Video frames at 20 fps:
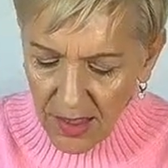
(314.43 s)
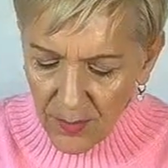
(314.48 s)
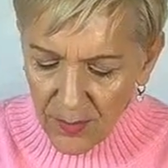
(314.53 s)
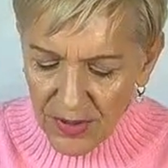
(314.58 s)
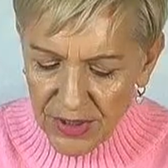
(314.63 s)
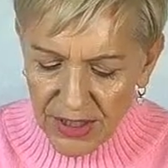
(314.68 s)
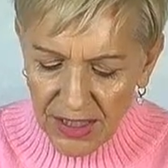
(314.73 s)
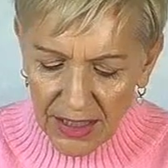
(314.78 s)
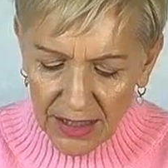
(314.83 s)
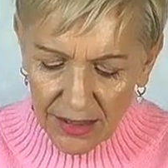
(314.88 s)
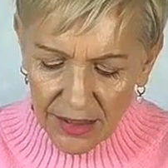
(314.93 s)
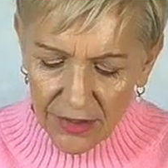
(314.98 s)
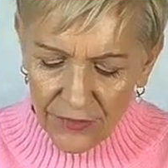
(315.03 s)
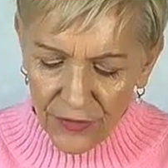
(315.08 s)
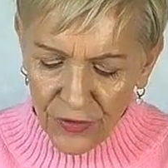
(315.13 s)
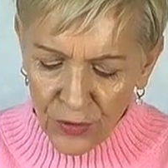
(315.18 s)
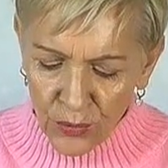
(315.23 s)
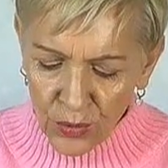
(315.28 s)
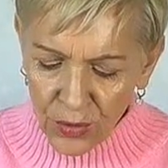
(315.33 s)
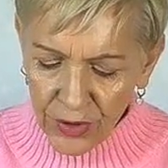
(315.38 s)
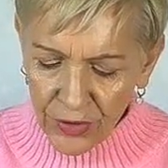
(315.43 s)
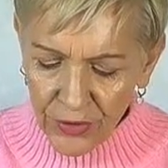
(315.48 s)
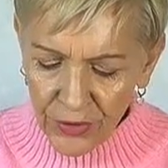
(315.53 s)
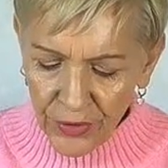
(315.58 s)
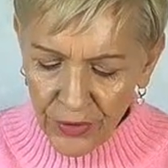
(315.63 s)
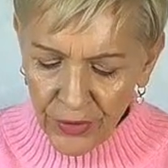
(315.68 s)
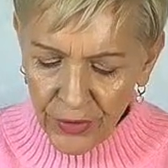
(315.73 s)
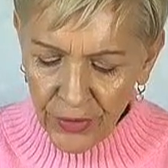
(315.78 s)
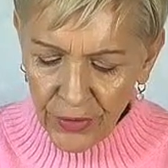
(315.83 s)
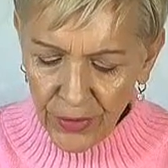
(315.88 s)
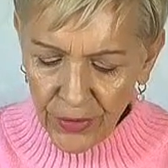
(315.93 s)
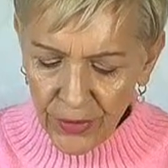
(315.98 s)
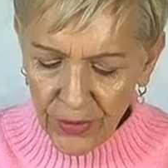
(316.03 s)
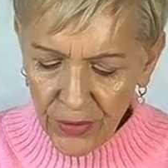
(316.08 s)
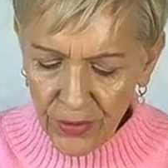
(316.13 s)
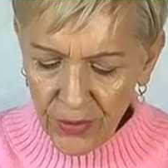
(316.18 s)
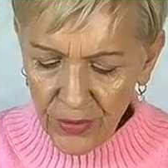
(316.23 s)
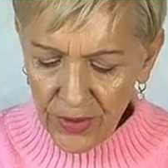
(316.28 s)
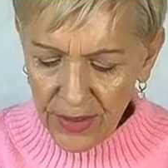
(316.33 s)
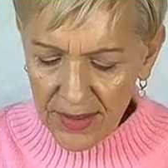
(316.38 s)
Particularly if you want to,
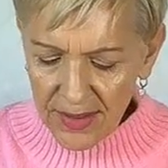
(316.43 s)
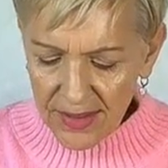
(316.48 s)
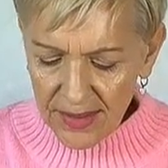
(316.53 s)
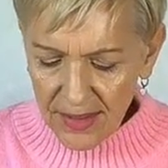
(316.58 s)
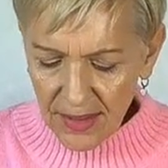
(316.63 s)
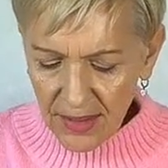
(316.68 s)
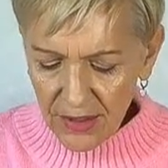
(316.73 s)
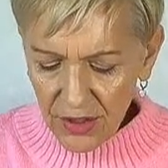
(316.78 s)
it's,